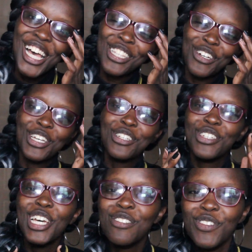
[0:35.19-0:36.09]
So in
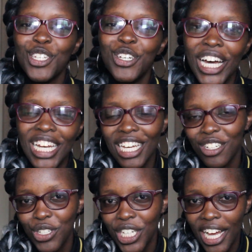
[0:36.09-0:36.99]
today's video, I'd like
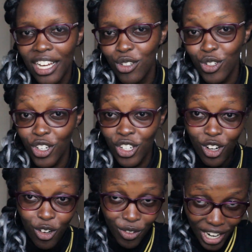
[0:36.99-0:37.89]
to share a
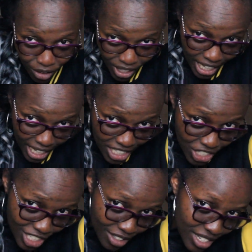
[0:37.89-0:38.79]
tutorial of how I
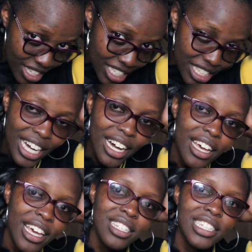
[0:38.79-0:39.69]
achieved this
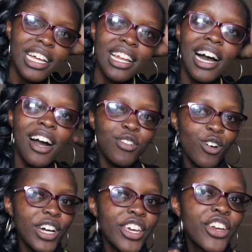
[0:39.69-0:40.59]
hairstyle I have
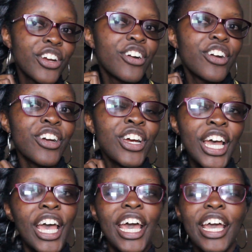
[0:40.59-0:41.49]
over here.
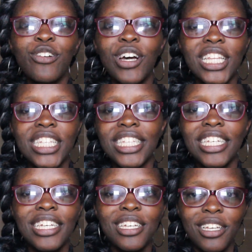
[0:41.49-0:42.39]
And you can
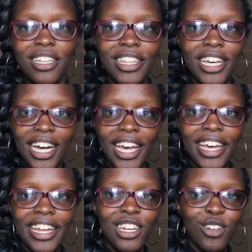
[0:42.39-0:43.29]
see the
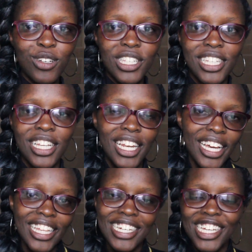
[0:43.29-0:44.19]
end looks
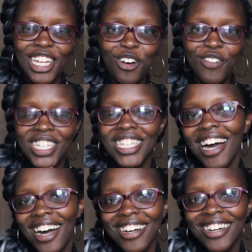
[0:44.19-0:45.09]
like the tail of a
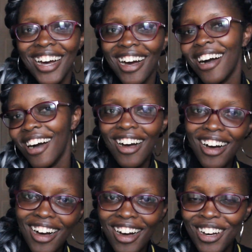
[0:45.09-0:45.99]
skunk, ha ha
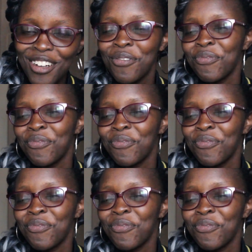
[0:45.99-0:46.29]
ha.